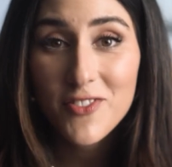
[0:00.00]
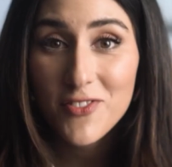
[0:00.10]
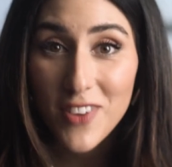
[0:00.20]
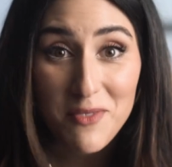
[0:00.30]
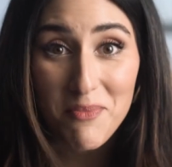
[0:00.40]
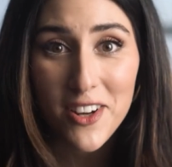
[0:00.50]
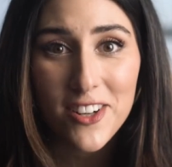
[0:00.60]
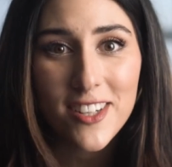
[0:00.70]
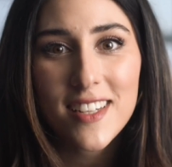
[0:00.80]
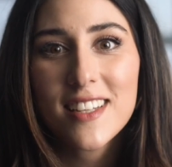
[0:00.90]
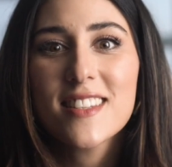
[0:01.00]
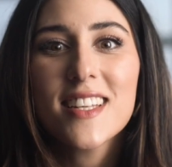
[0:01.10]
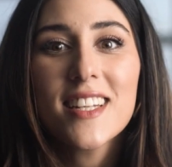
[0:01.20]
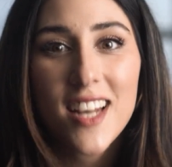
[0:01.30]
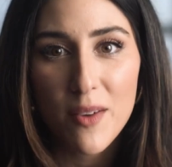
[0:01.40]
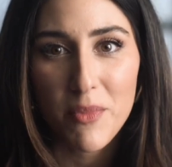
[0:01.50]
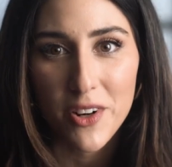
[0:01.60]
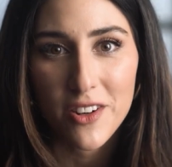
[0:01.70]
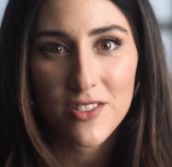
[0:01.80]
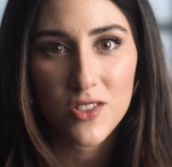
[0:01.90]
The fun part is the
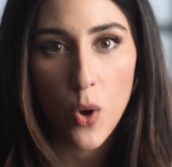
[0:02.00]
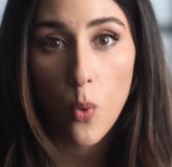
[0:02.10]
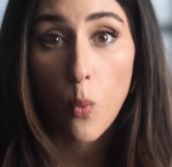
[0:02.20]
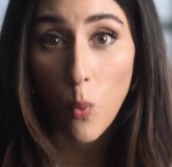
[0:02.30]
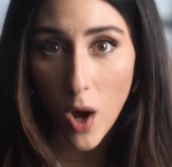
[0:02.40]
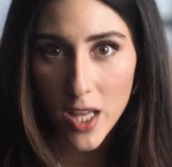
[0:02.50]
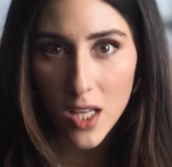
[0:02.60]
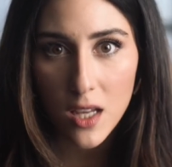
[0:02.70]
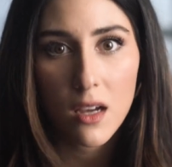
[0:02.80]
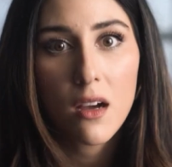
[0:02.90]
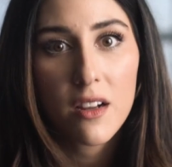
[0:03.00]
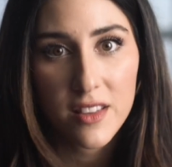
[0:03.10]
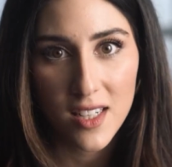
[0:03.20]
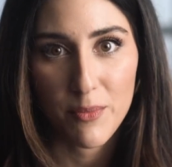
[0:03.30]
numbers. What are the